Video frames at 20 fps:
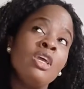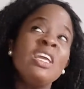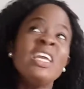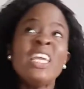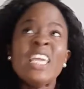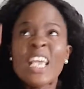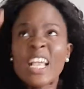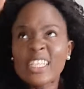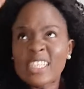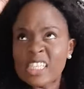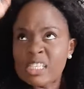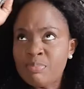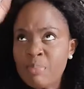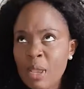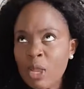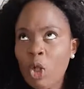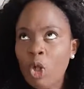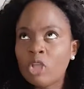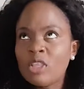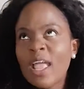It is
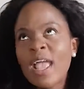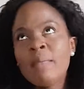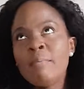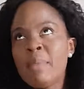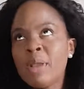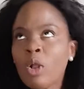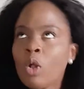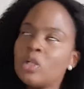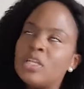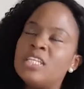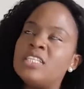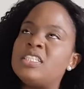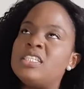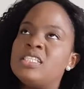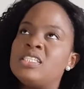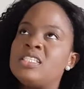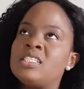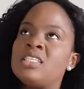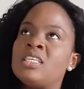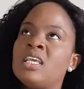bacon and bacon it
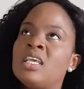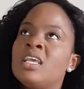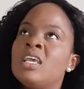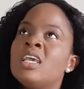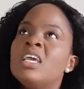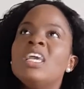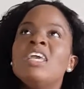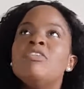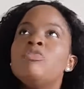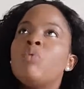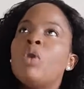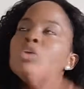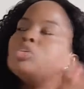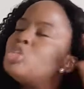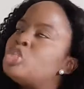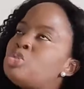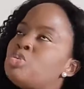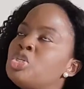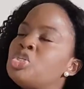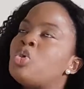is. If you want to
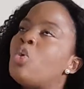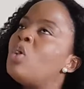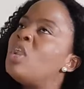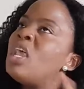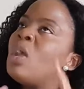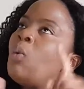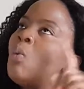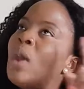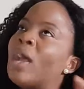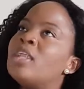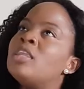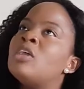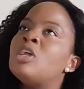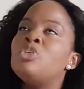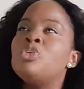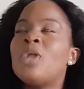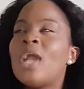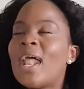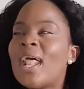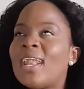switch only one,
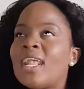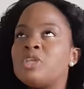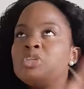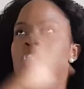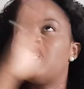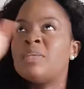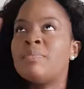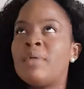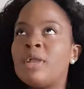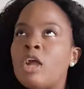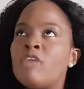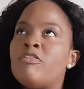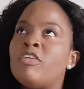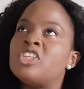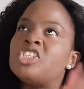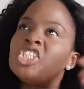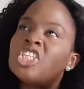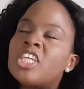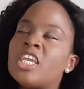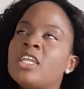you can either switch the bacon for
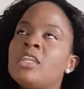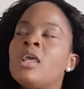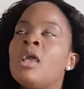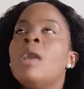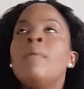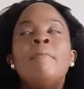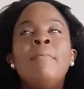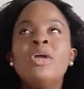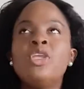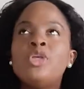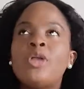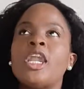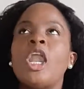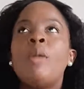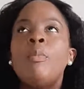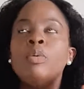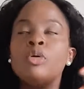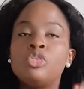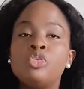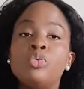chicken, but you
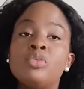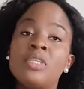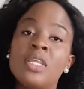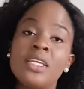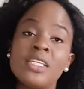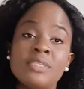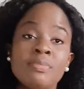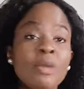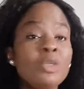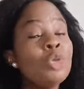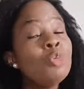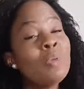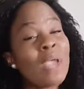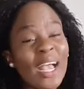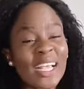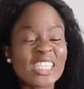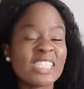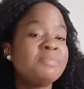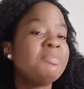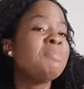cannot put two things. But you'll be
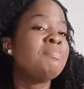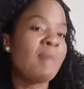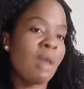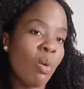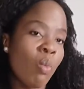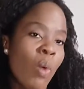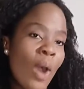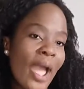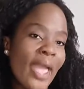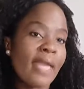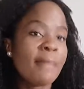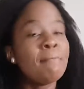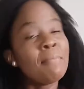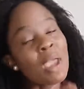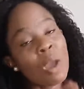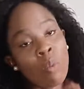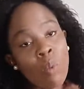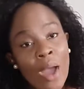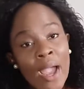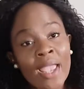asking me, but why?
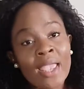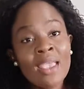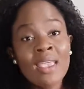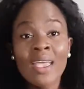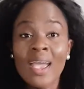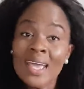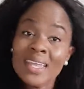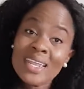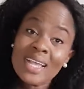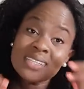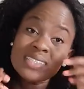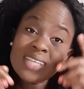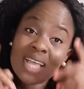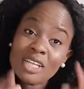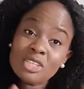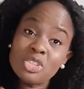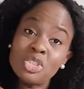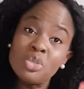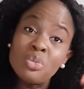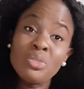But why? And that still
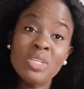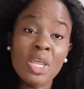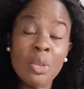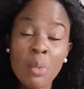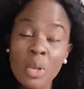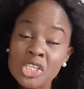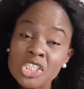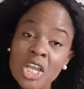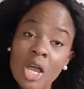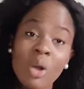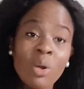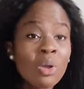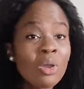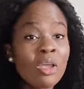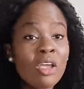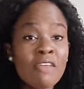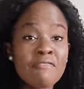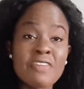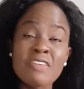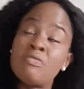has to do with the racial
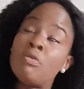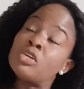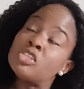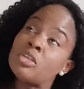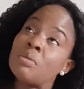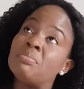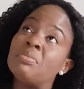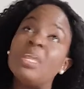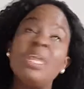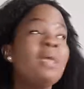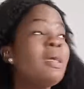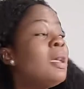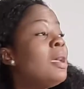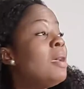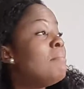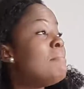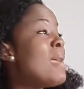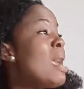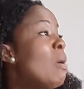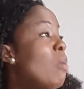favor or something.
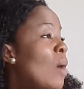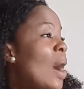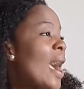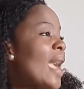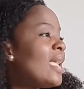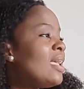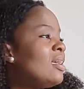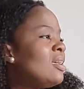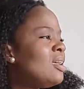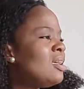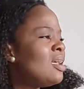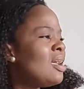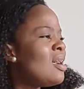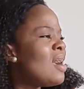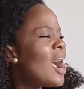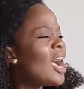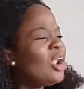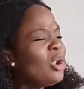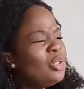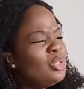But why?
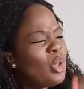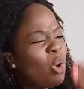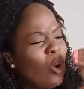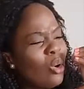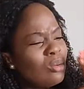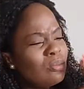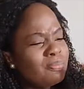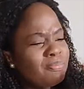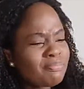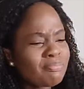I don't know.